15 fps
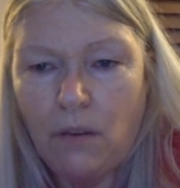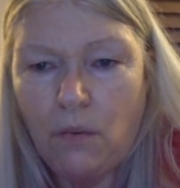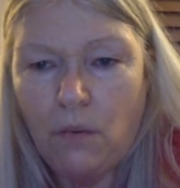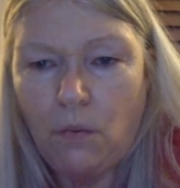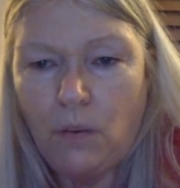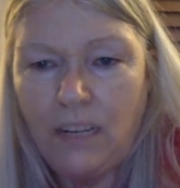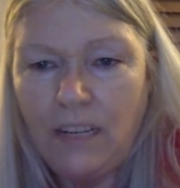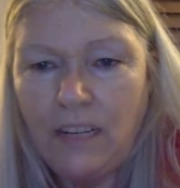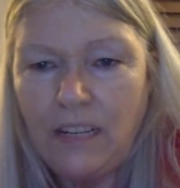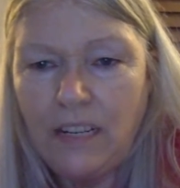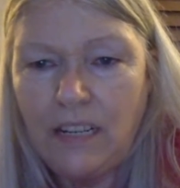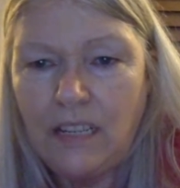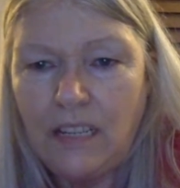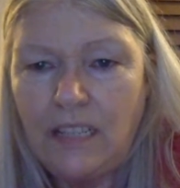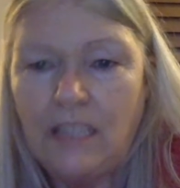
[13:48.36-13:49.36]
What it
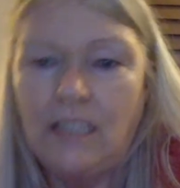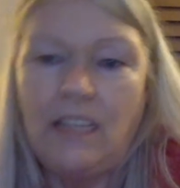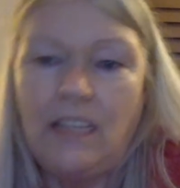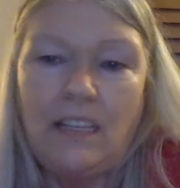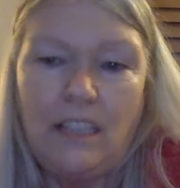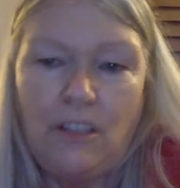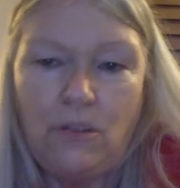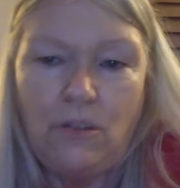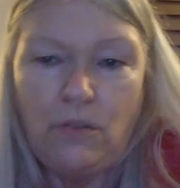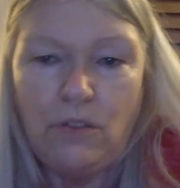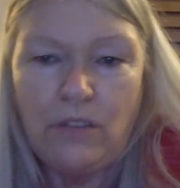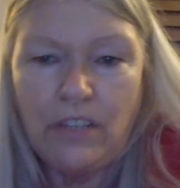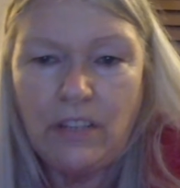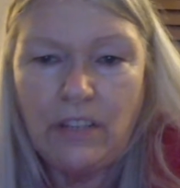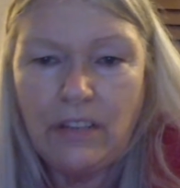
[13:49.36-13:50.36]
is, you
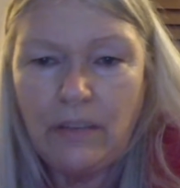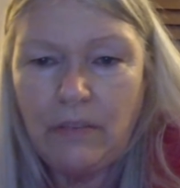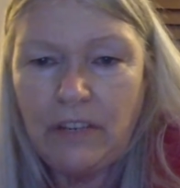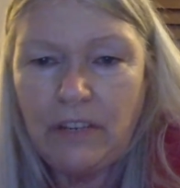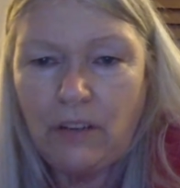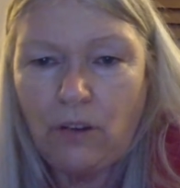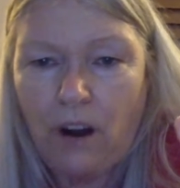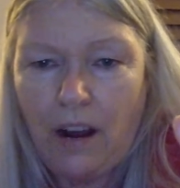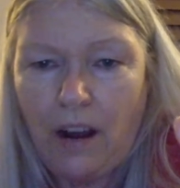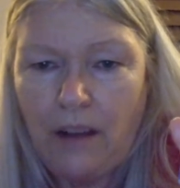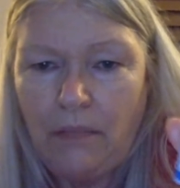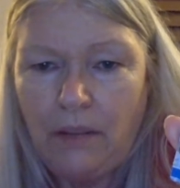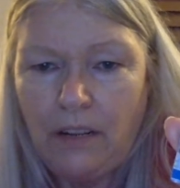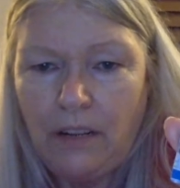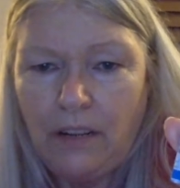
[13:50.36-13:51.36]
used to
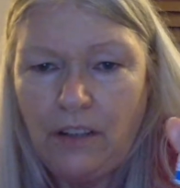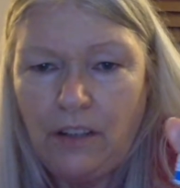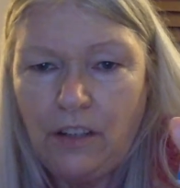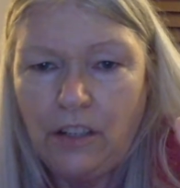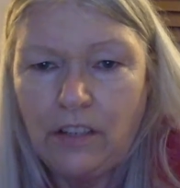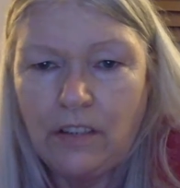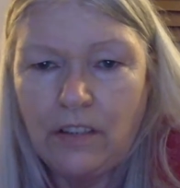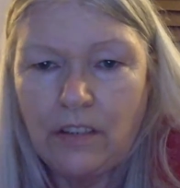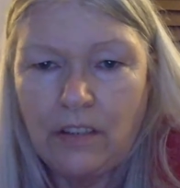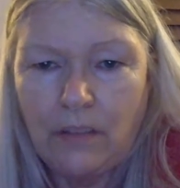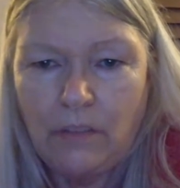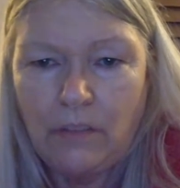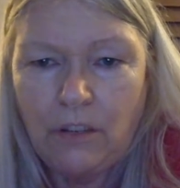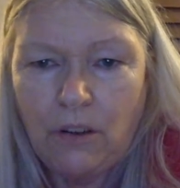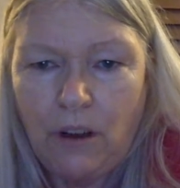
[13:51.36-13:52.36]
subscribe, and you could
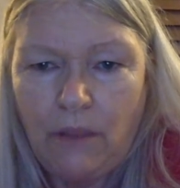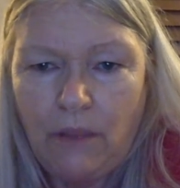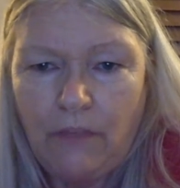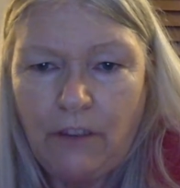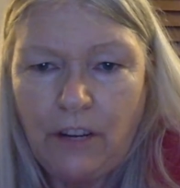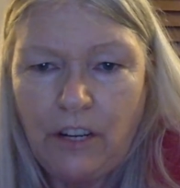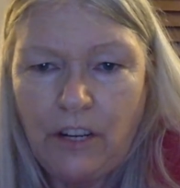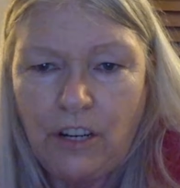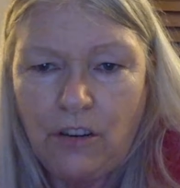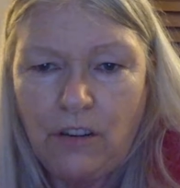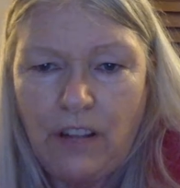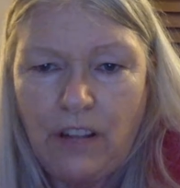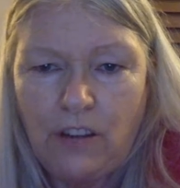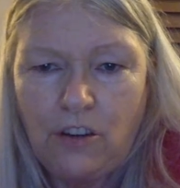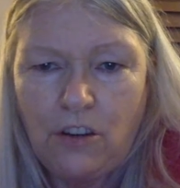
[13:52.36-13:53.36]
subscribe for a year and
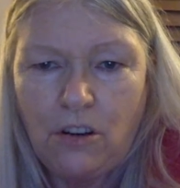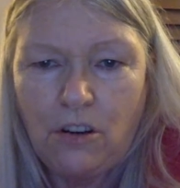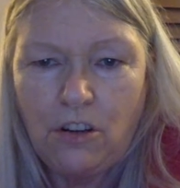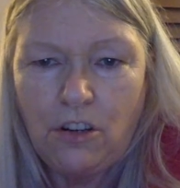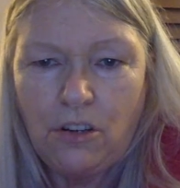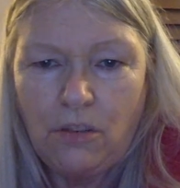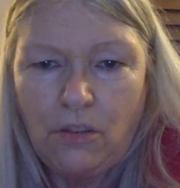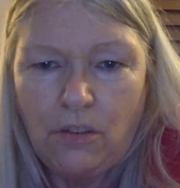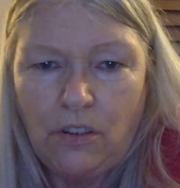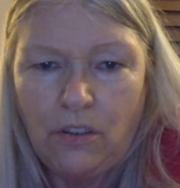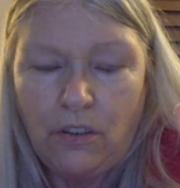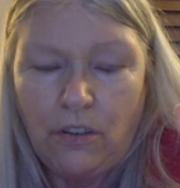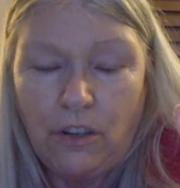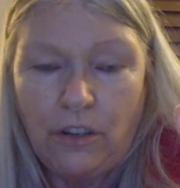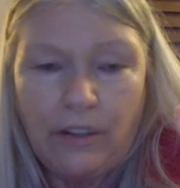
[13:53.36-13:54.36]
they'd charge you,
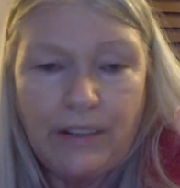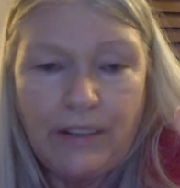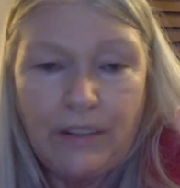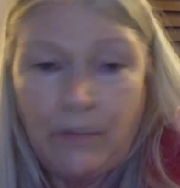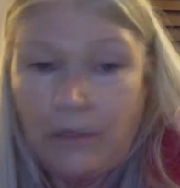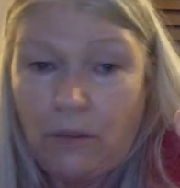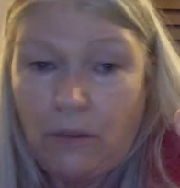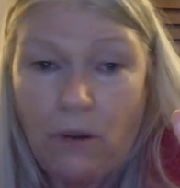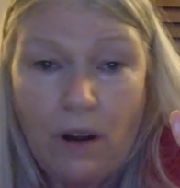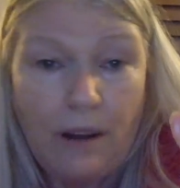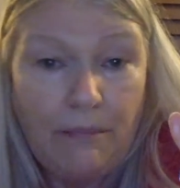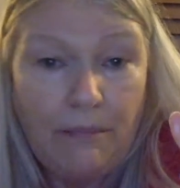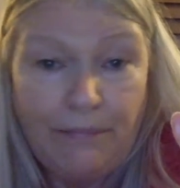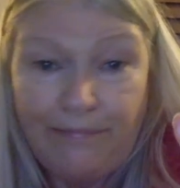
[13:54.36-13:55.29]
or you could subscribe